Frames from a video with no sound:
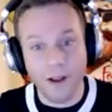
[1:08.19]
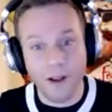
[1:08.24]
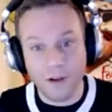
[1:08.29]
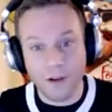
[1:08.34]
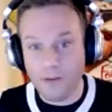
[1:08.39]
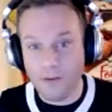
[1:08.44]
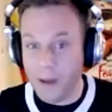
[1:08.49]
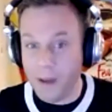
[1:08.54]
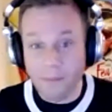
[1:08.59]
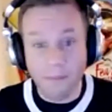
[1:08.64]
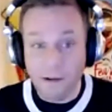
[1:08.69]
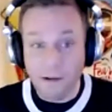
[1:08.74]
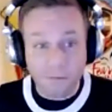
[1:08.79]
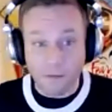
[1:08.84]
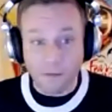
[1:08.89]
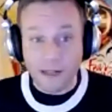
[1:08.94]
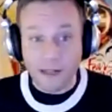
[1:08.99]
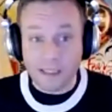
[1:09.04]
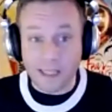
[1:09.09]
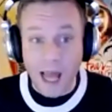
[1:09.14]
You bet my
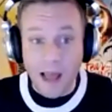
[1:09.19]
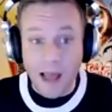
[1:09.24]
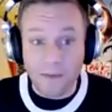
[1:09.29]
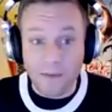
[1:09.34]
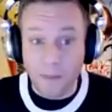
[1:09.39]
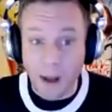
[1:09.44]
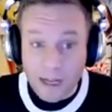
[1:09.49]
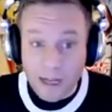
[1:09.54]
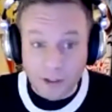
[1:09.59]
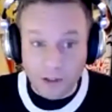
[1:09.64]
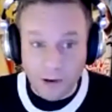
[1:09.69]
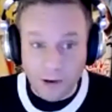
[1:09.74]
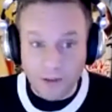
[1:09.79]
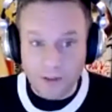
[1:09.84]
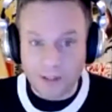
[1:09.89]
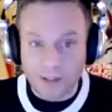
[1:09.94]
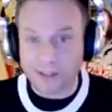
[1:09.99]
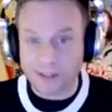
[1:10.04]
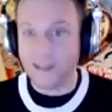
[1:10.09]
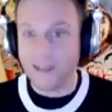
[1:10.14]
friends laugh at my
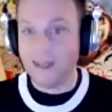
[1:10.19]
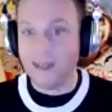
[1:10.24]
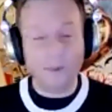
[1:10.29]
jokes.